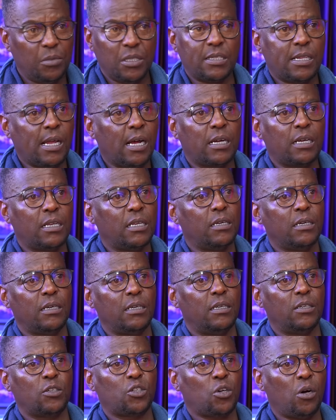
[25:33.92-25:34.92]
to be stuck
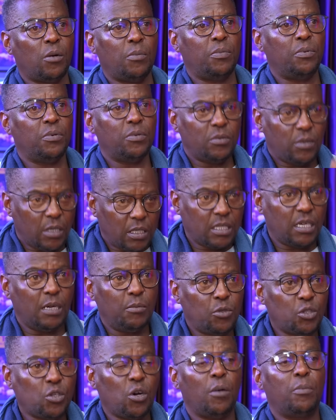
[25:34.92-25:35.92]
in a shop, the
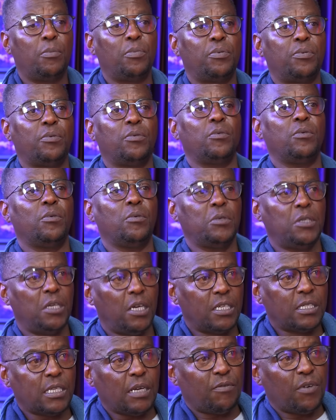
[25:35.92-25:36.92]
same shop.
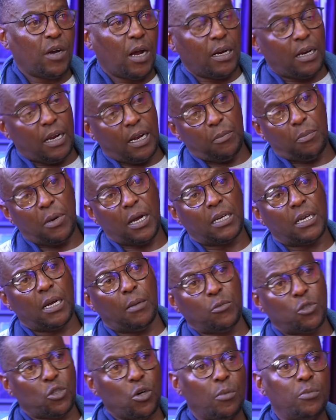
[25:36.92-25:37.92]
Yes, I'd had
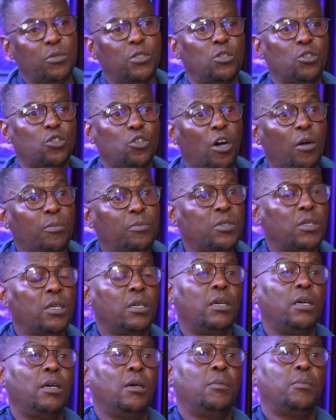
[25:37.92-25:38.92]
part-time jobs in shops,
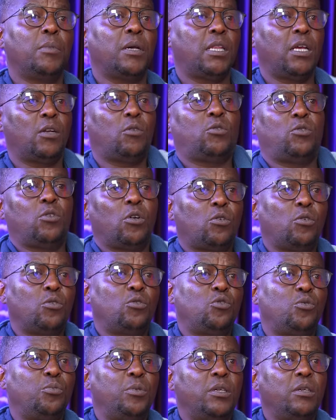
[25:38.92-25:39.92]
but that was not
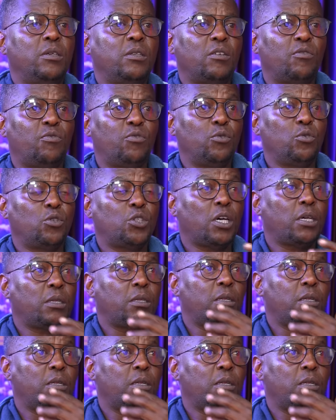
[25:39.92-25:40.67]
going to be the future.